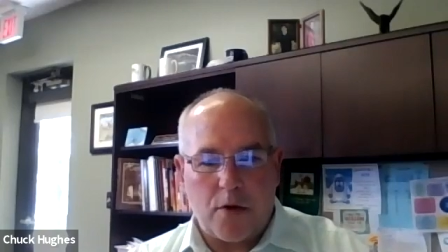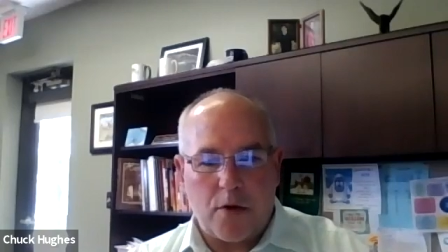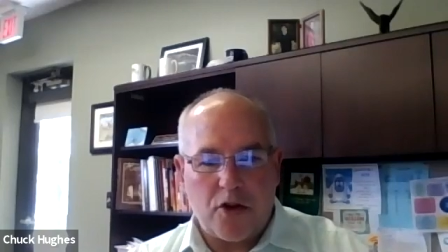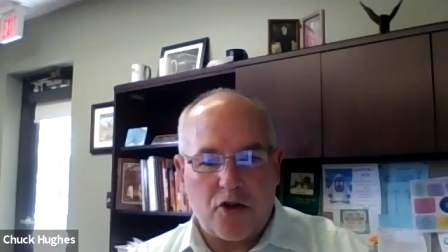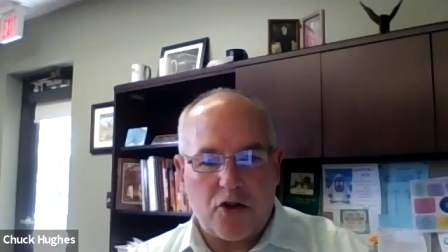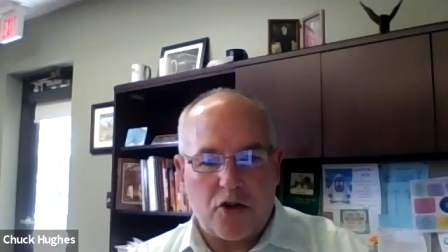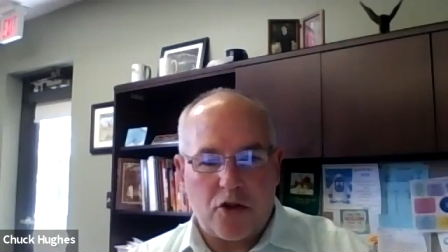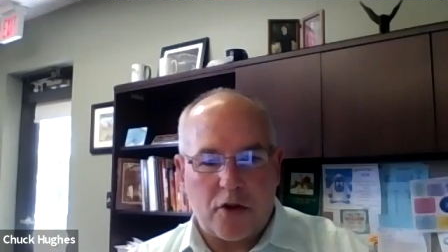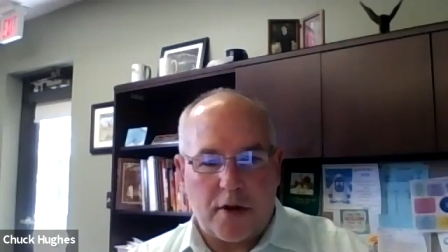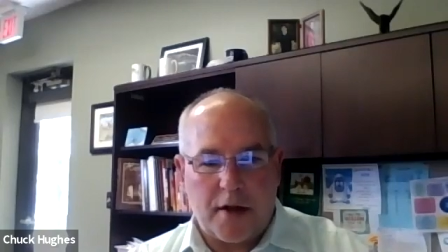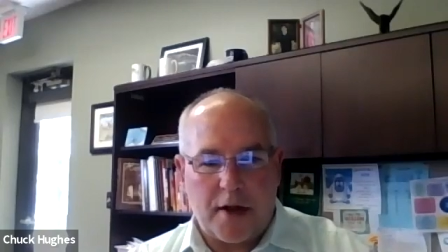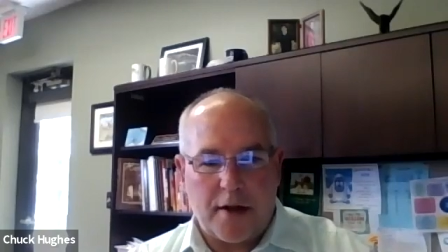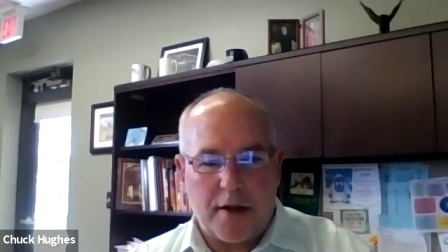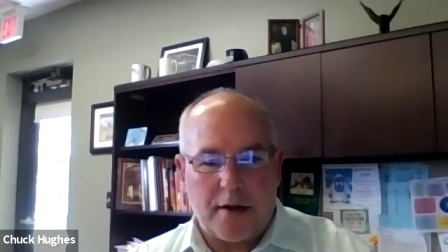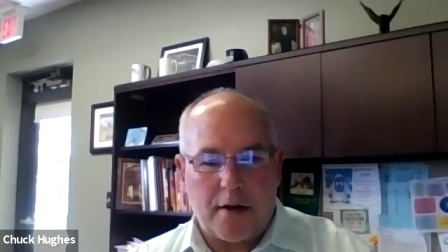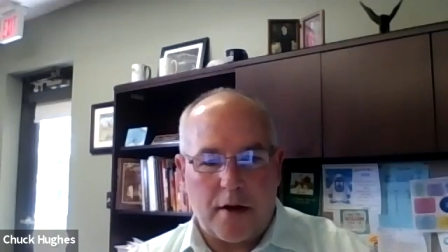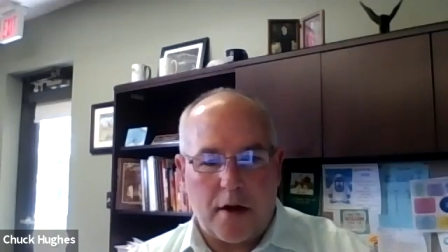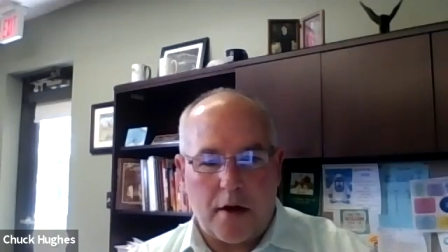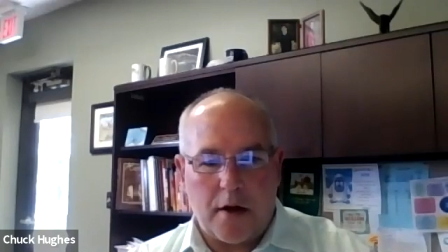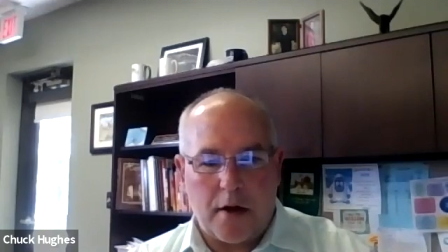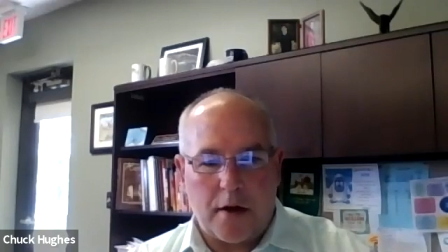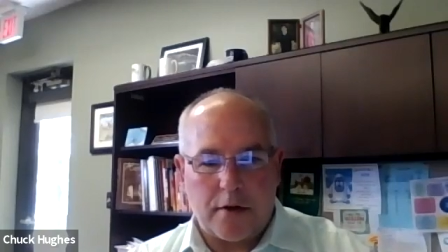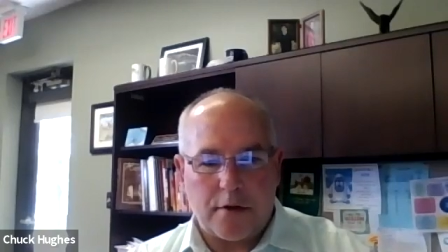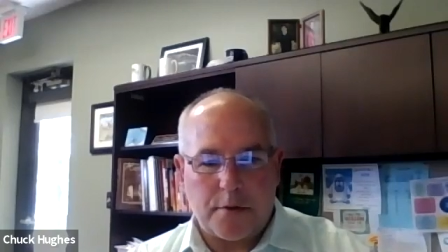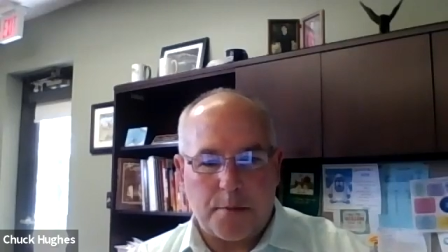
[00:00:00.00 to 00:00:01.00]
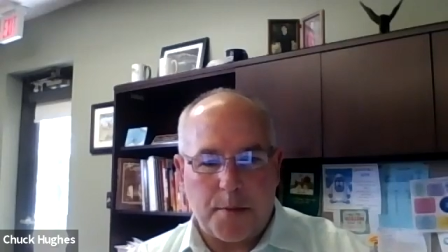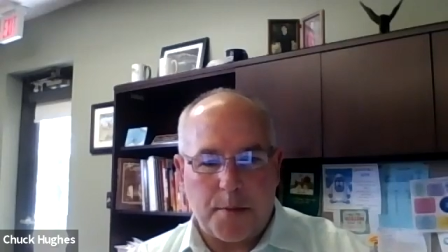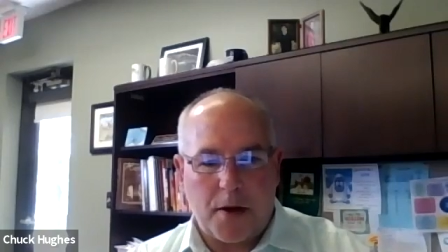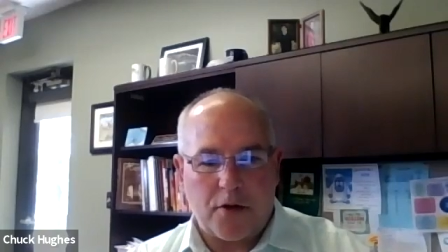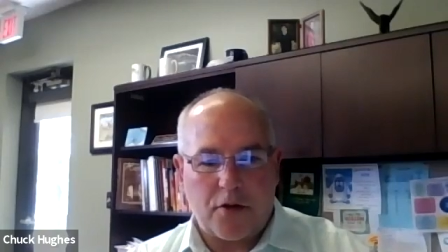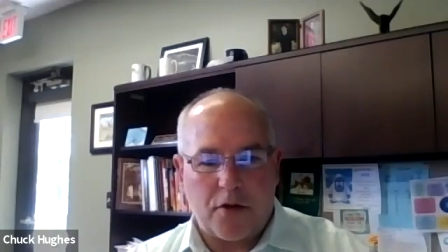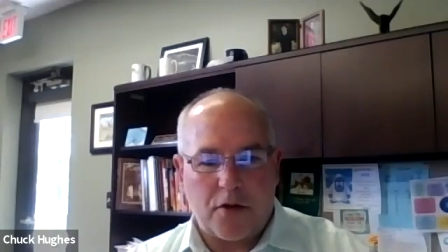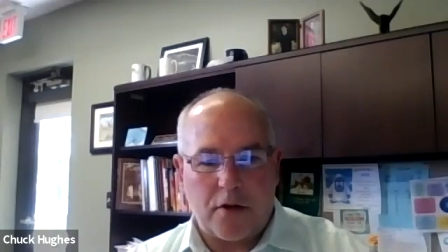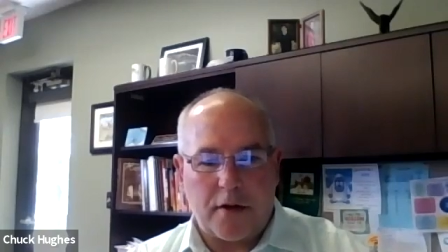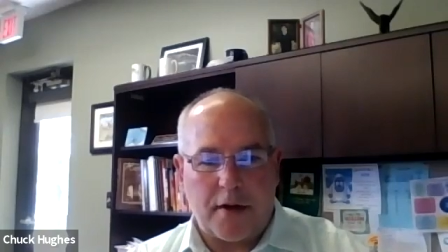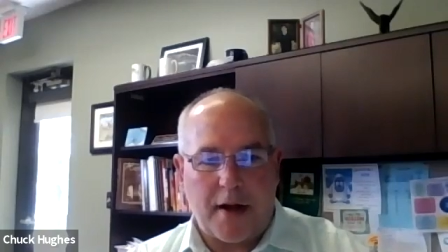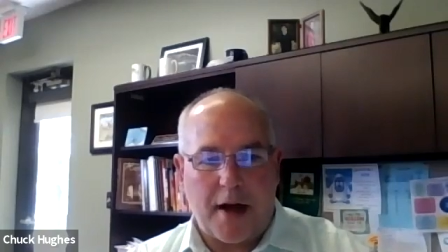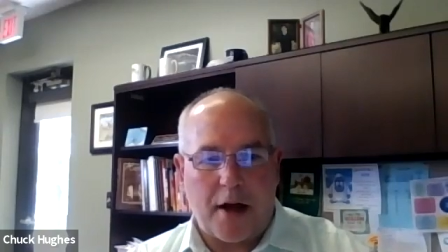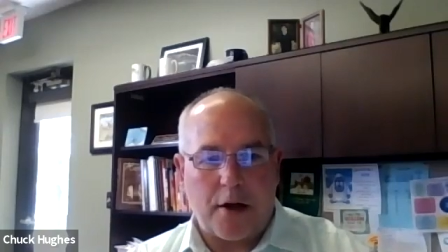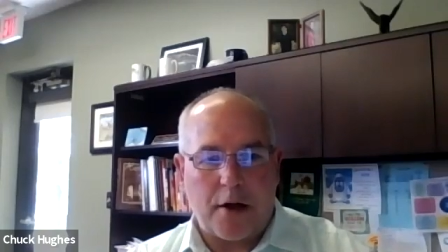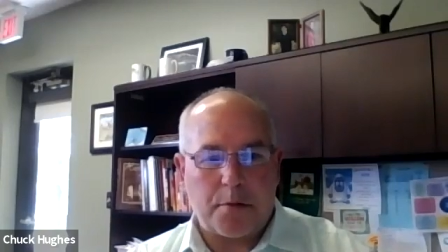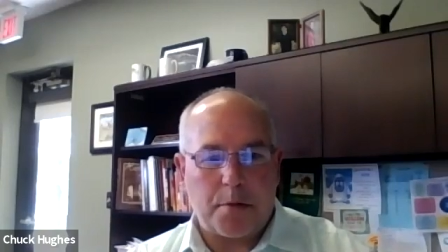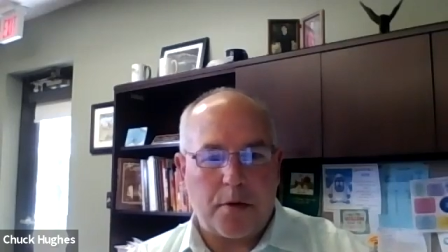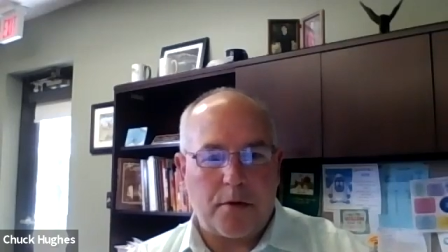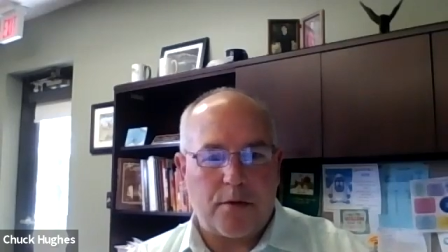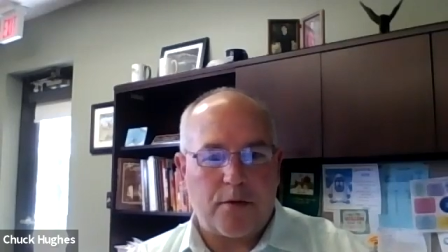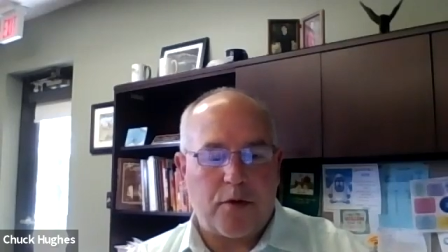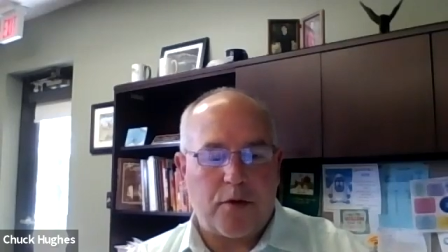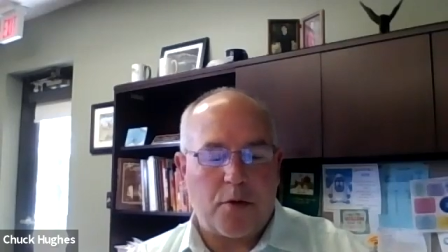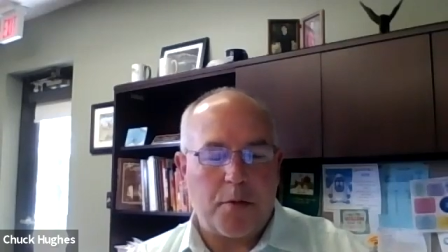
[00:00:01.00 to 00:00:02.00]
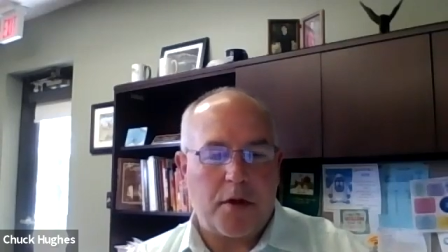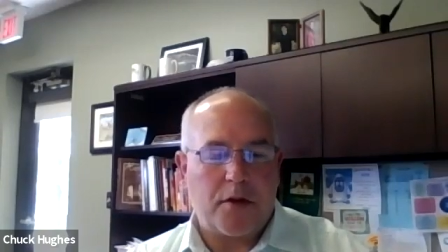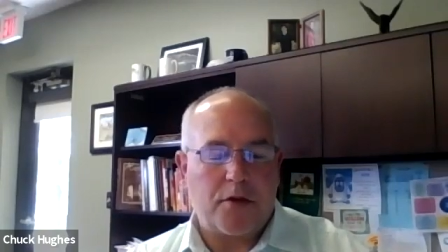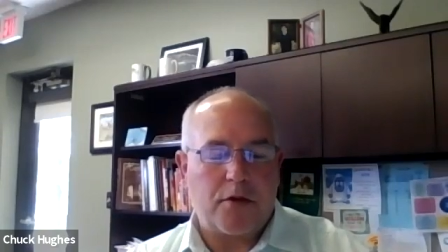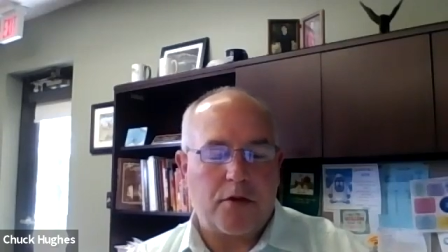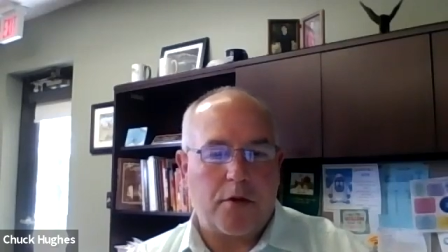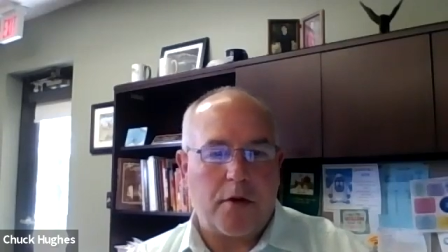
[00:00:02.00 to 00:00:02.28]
we should get a special announcement from Ms.